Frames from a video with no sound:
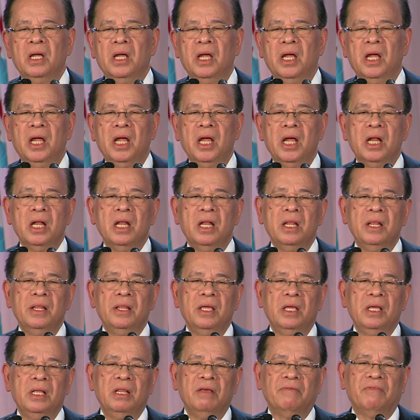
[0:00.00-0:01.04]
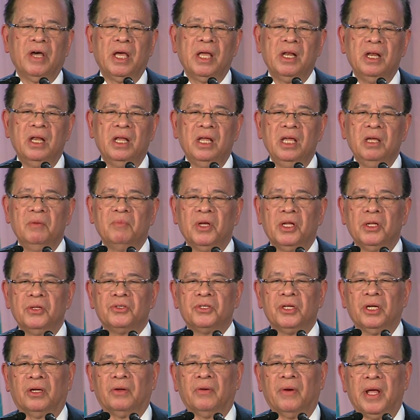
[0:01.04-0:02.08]
In the divine image
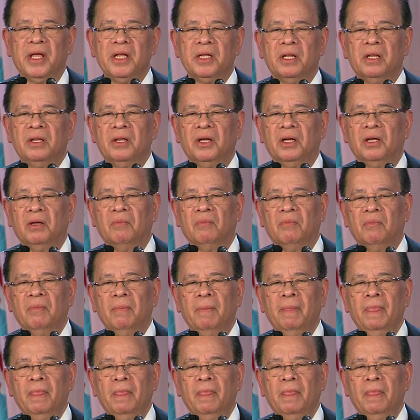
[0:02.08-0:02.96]
he created him,